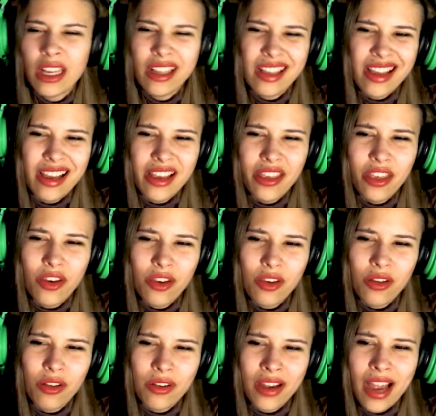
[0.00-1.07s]
Ah, though
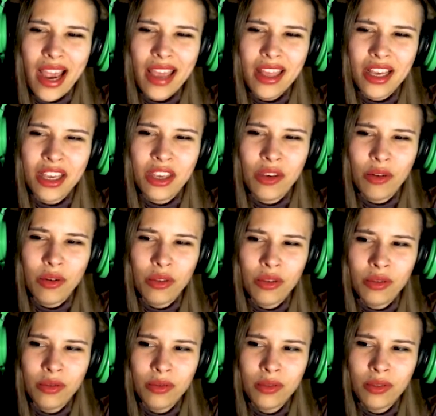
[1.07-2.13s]
you look kinda cute
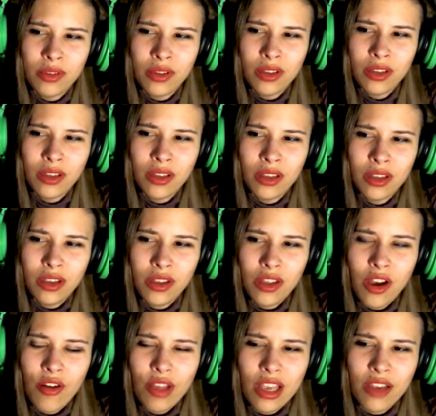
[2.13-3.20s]
you
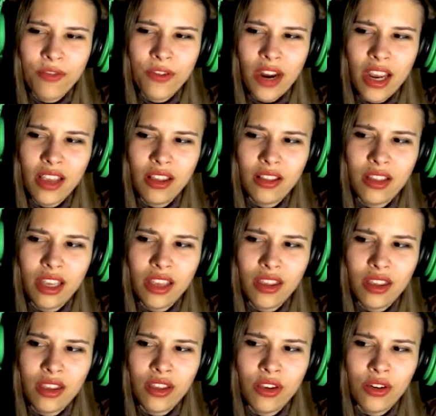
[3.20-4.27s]
know, like Friday
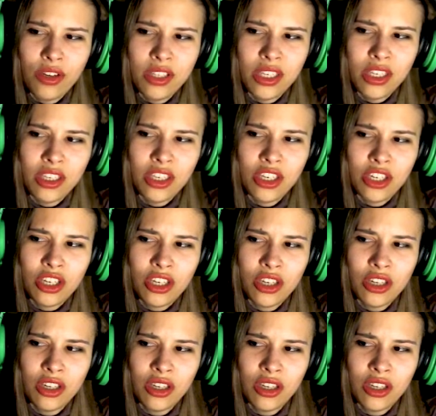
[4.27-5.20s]
the 13th.